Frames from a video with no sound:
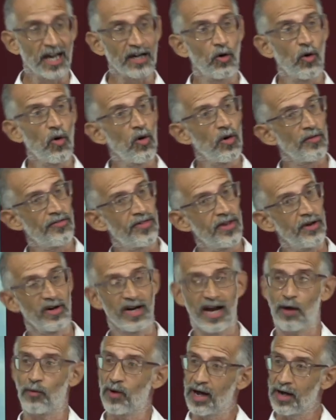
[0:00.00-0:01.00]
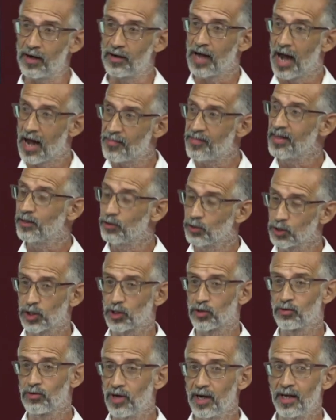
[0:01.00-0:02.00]
that whole theory now, I think you
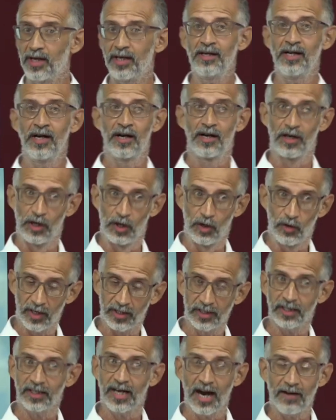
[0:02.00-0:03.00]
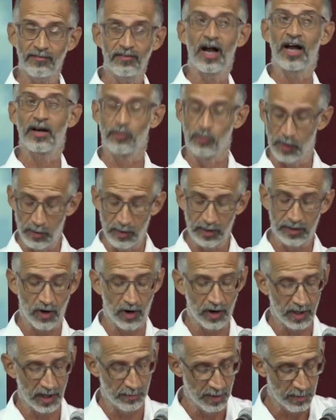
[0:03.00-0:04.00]
should really look at it and we will
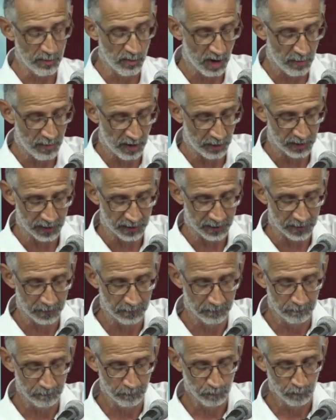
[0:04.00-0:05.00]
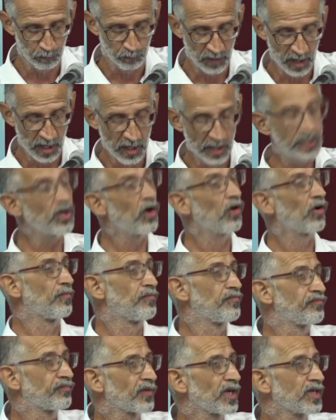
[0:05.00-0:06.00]
talk a little bit more about it.
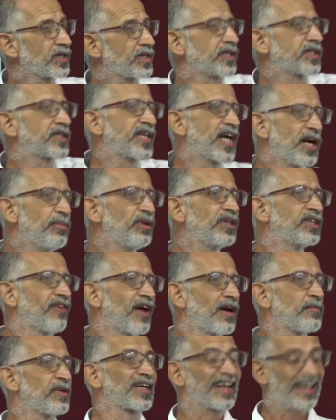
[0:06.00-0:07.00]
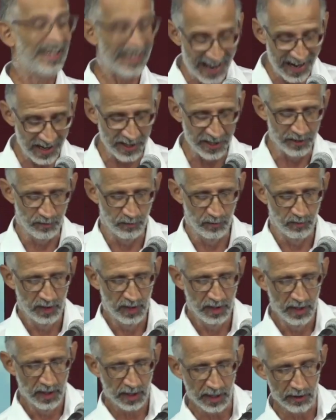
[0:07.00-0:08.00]
So, sustainable development clearly
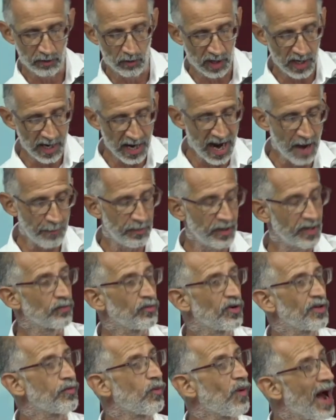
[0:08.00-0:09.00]
can only happen with